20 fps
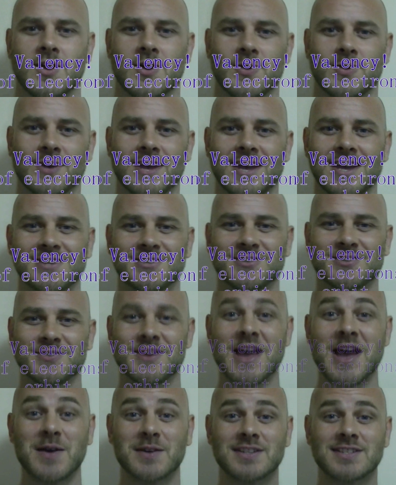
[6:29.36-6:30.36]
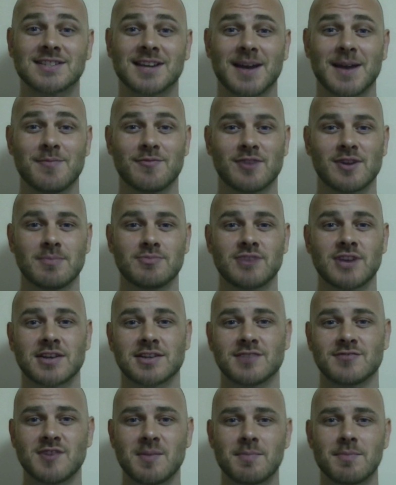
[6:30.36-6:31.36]
Okay, so now it's time for
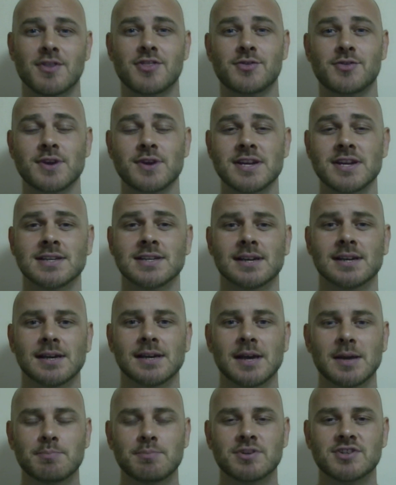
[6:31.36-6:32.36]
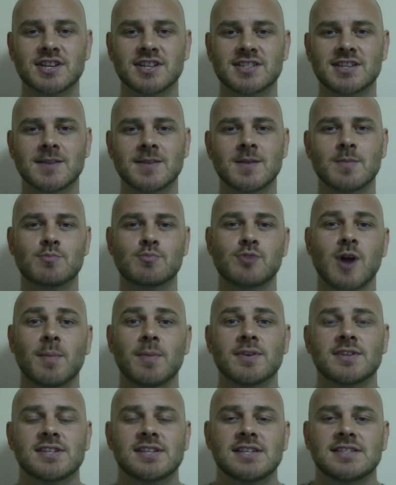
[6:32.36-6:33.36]
objective number 3, predicting the
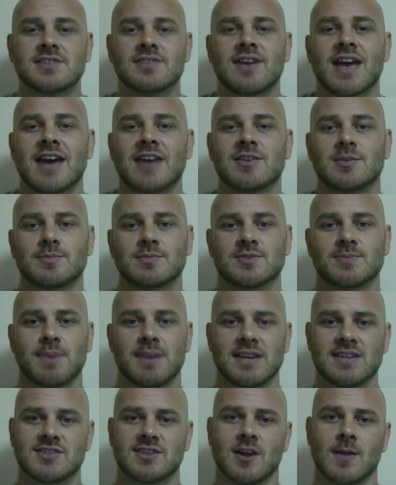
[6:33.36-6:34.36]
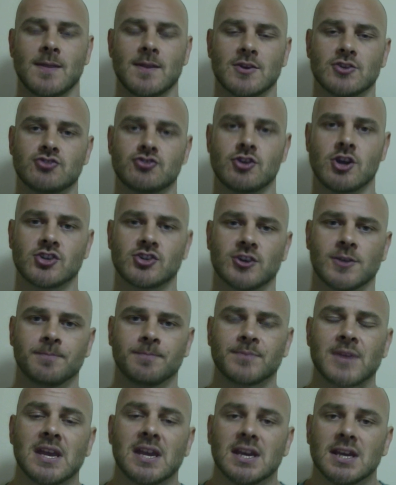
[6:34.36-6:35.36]
properties of atoms based on their structure.
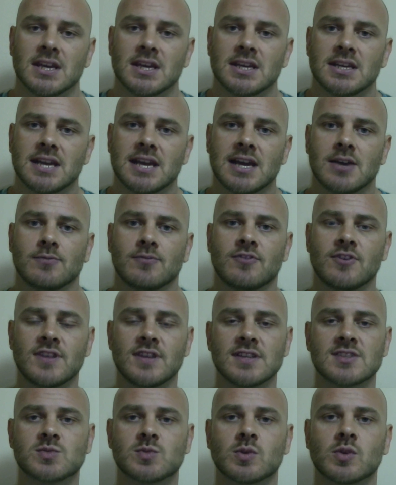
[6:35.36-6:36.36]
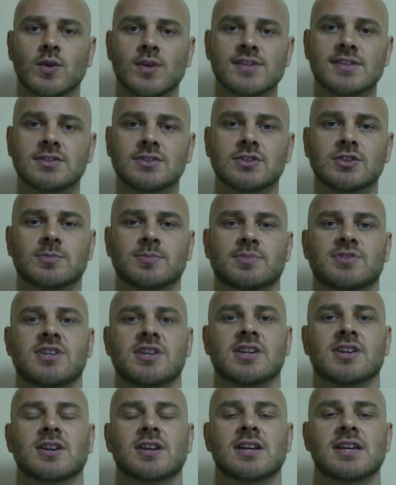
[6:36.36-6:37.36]
Now, for this we're going to look
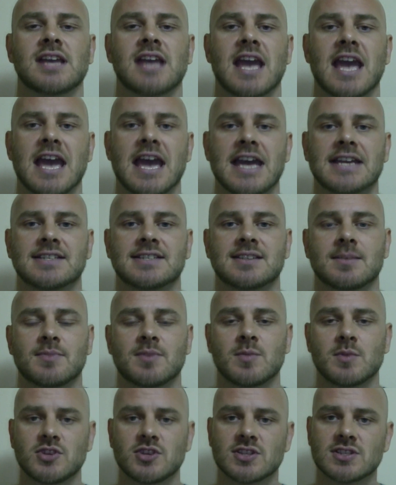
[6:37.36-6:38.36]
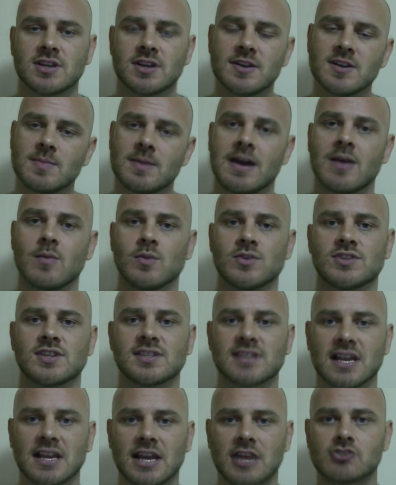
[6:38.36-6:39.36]
particularly at something we just learned about, which
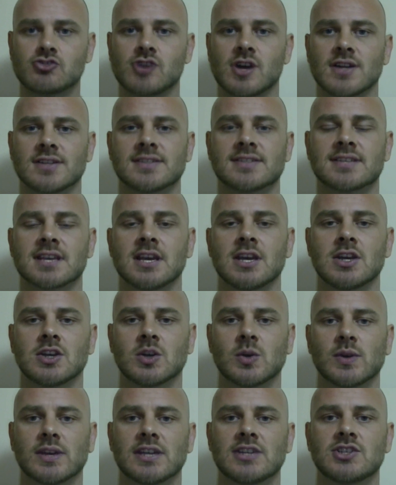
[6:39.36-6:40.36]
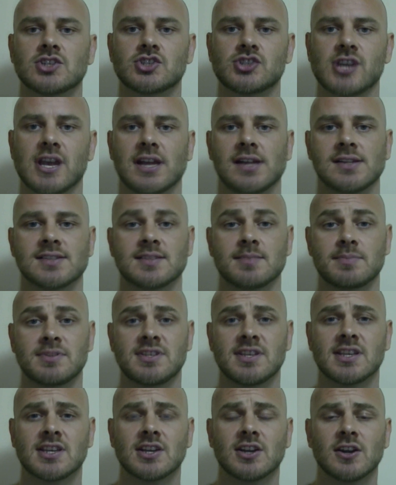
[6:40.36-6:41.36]
is electrons going into shells. In
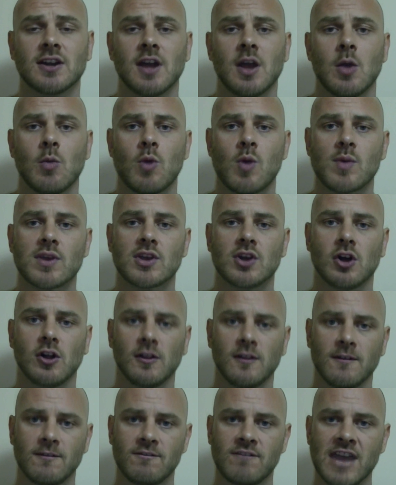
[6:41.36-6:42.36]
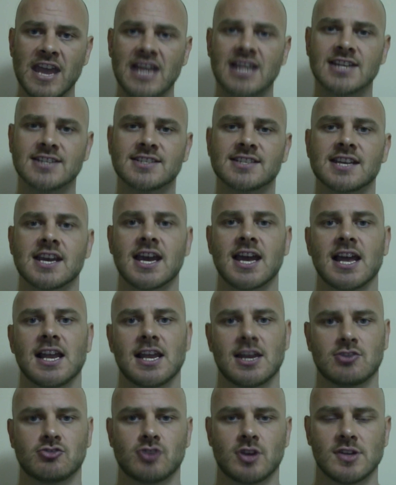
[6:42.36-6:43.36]
particular, what we call the valent
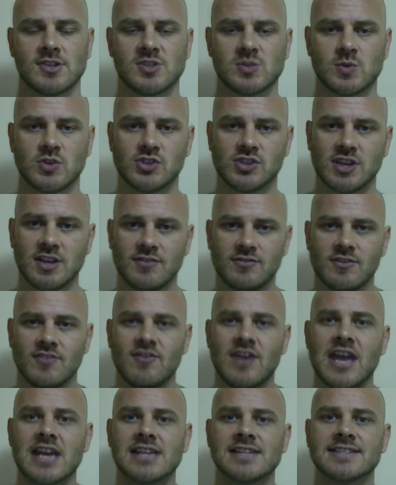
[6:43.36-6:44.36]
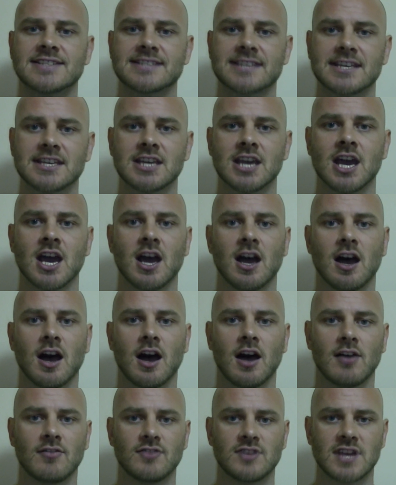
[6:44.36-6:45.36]
electrons, which give the valency
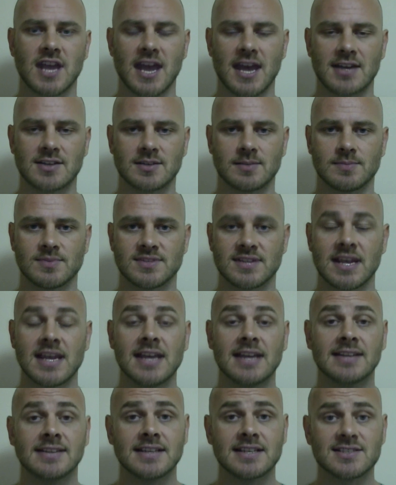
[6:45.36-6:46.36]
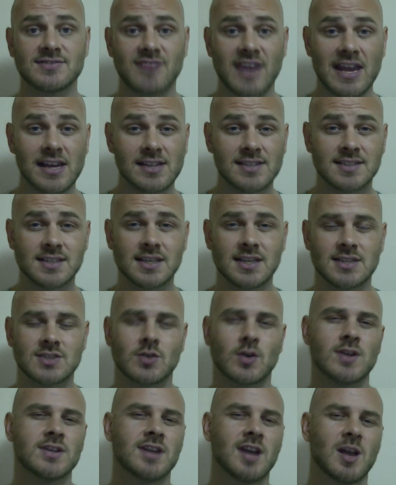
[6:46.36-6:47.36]
of the atoms. This valency is
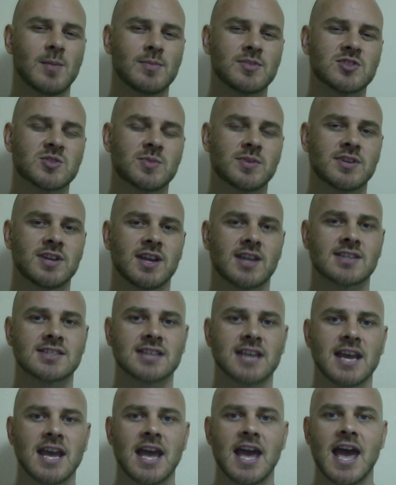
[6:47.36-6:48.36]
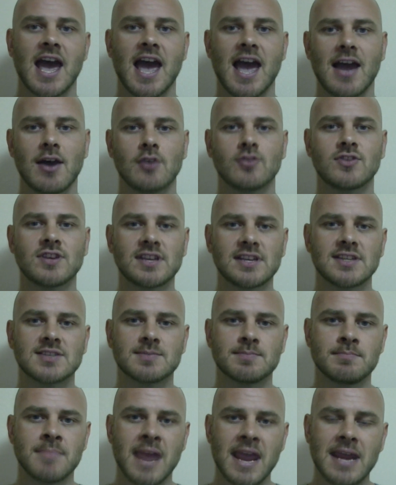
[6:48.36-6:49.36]
going to help us to predict how
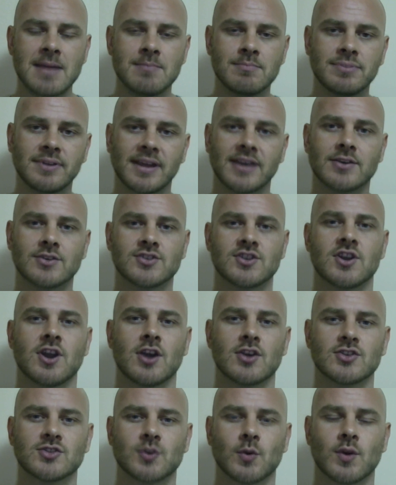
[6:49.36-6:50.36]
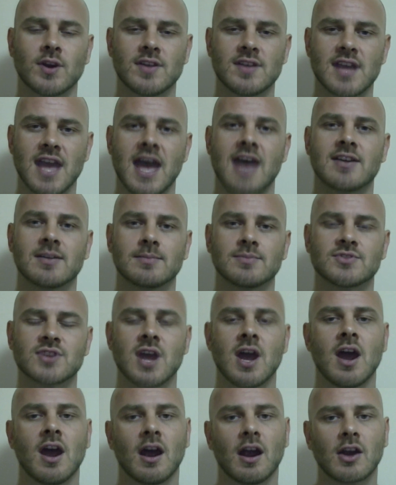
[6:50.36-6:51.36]
these main players in our story, the atoms,
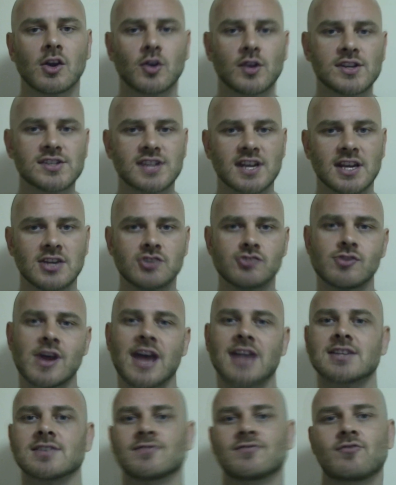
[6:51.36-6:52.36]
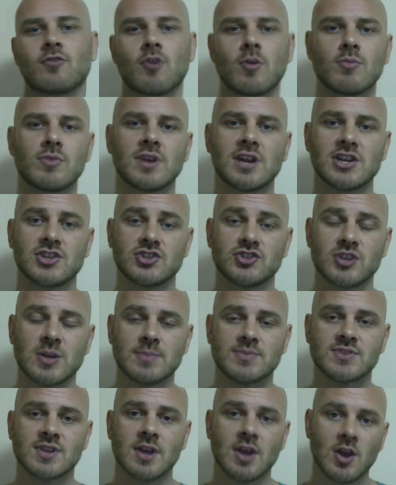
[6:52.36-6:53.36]
are going to interact and form
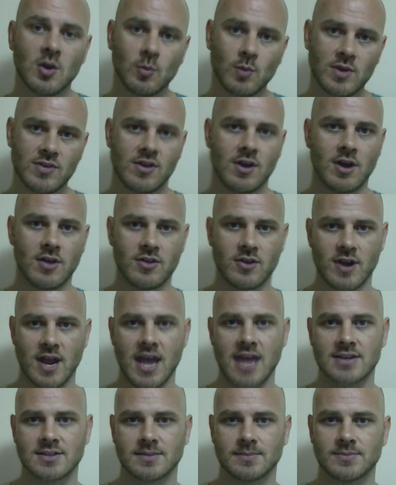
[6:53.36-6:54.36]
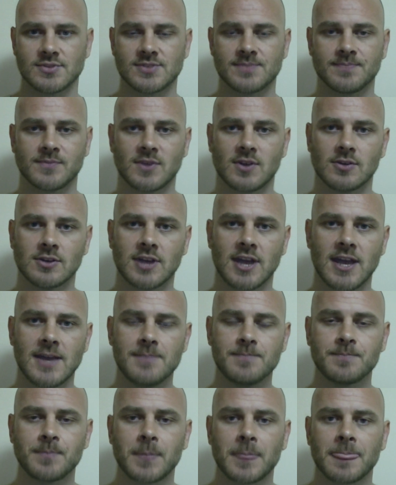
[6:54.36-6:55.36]
relationships with other atoms.
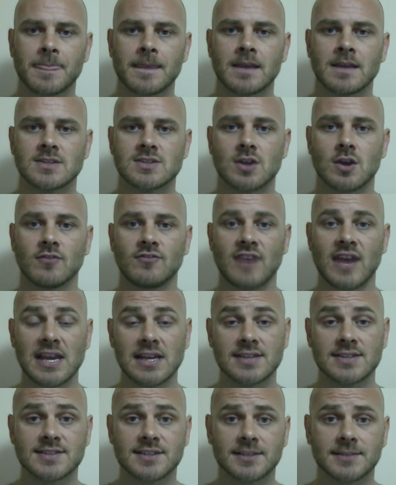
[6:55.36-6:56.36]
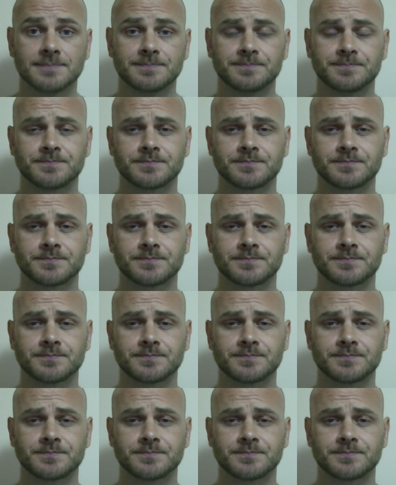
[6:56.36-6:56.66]
Okay? So, valency.